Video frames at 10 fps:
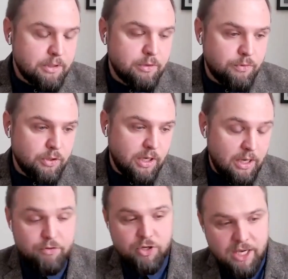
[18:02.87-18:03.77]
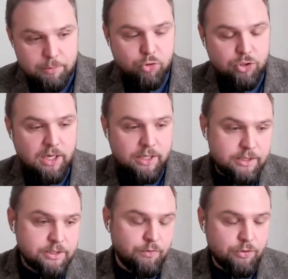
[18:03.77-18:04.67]
If you get more clients,
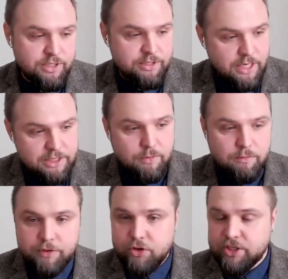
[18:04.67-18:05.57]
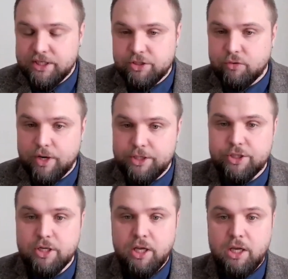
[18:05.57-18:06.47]
if you're successful with your lead generation,
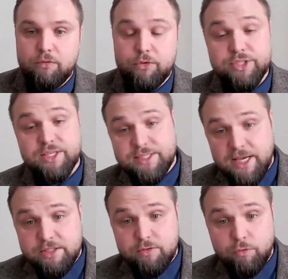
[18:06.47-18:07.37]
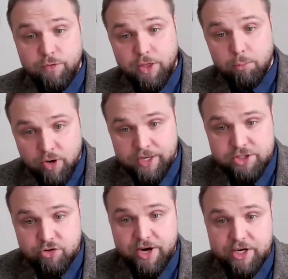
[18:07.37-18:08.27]
if you're successful with your brand
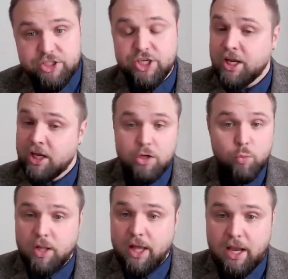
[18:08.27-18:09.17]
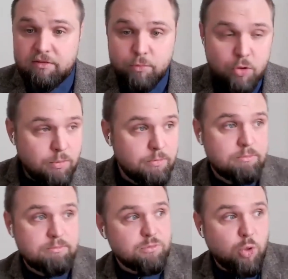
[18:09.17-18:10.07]
strategy, you will have
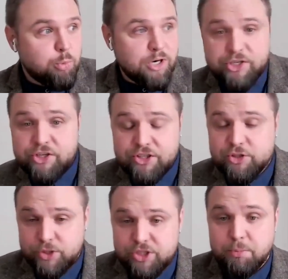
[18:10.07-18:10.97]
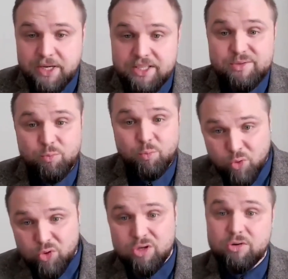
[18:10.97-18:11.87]
more partners, which means
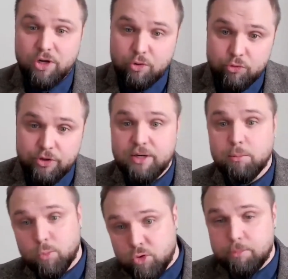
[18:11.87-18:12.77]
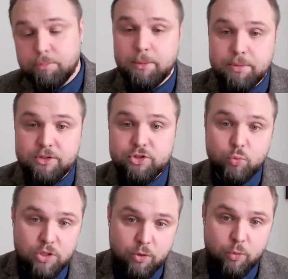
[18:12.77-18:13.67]
more recruiting, more people to
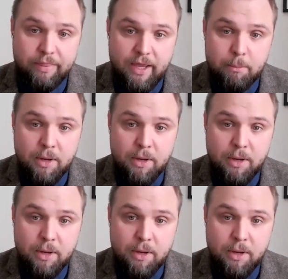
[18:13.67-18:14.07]
work with them.